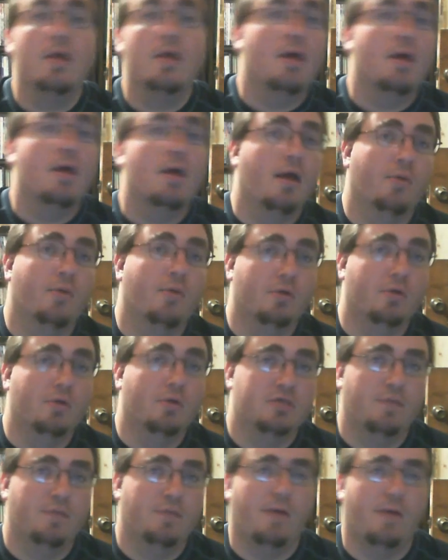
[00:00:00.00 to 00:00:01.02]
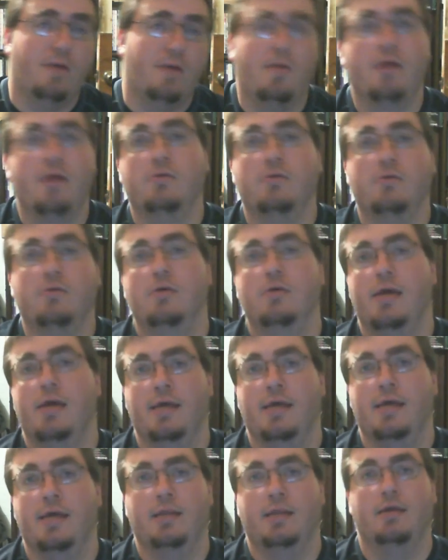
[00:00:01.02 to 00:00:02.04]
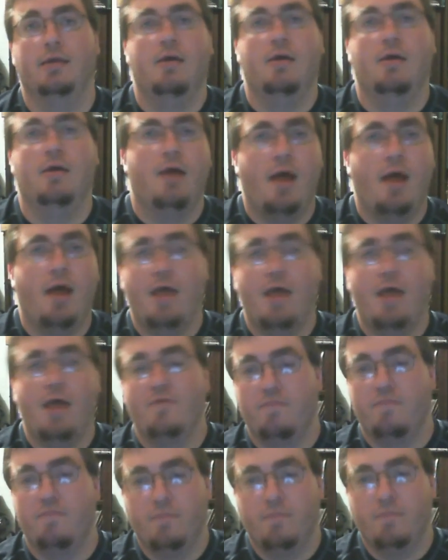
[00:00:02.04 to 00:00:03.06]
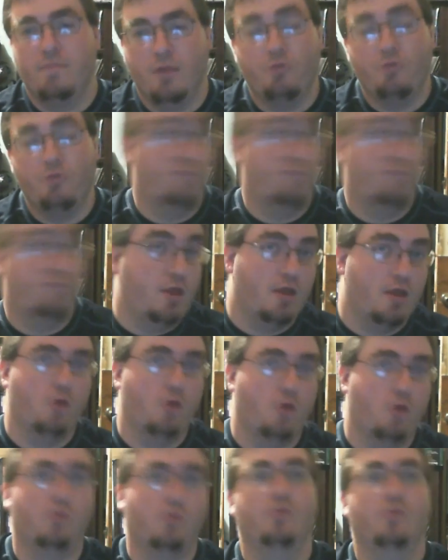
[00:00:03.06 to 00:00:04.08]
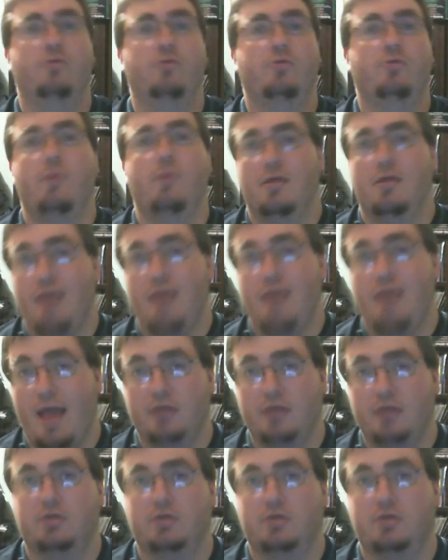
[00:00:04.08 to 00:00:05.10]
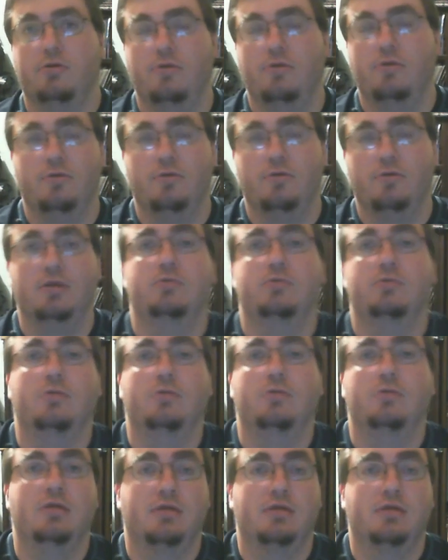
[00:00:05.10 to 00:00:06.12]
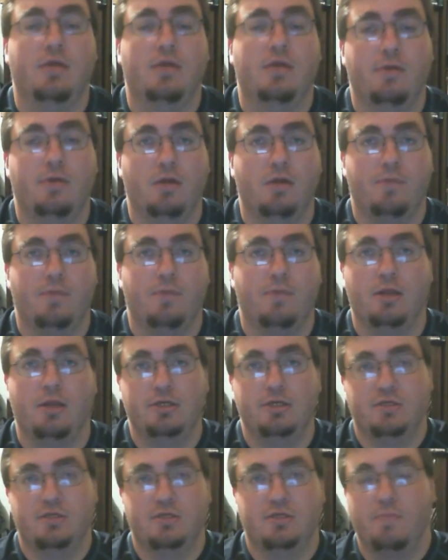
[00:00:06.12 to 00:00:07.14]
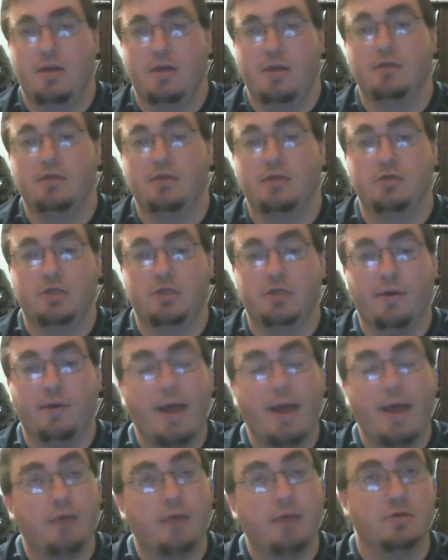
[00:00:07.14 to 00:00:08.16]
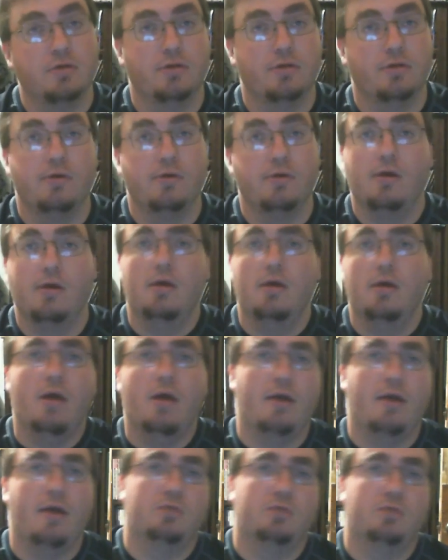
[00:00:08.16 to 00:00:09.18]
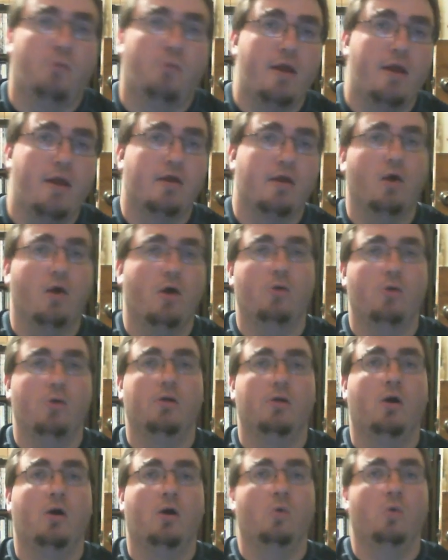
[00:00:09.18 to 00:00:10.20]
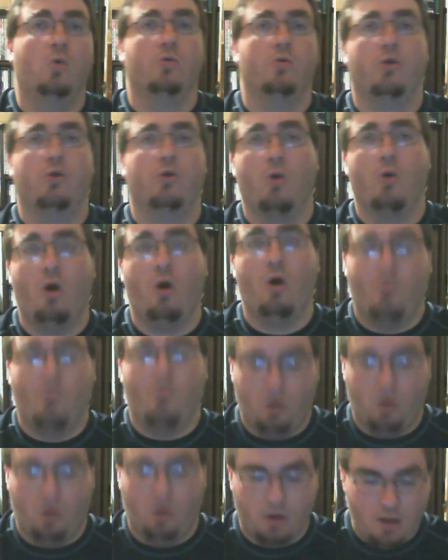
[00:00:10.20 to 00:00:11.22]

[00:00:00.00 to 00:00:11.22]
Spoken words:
Hey, what's up? I'm Michael, and I have another video going to be attached to this one that's coming up in just a minute to show how to do a spray coat on your artwork.